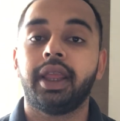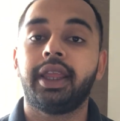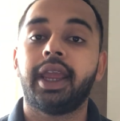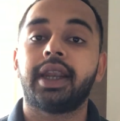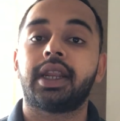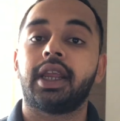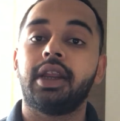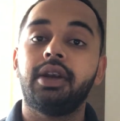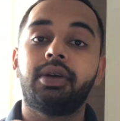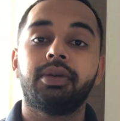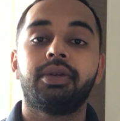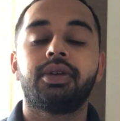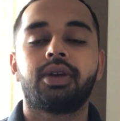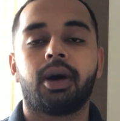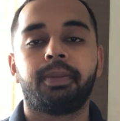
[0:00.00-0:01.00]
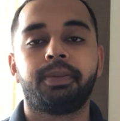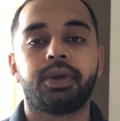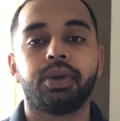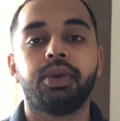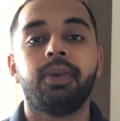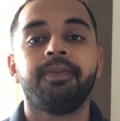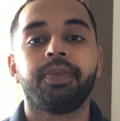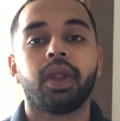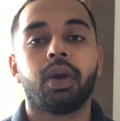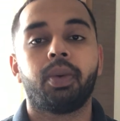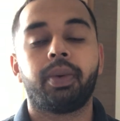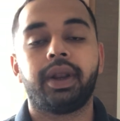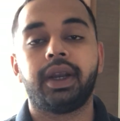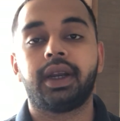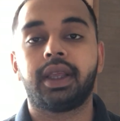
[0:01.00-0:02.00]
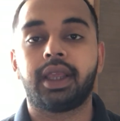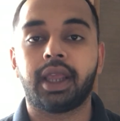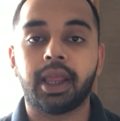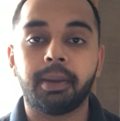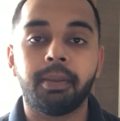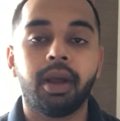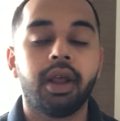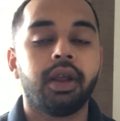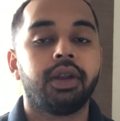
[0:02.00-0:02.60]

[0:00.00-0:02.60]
get into the top 2 when it came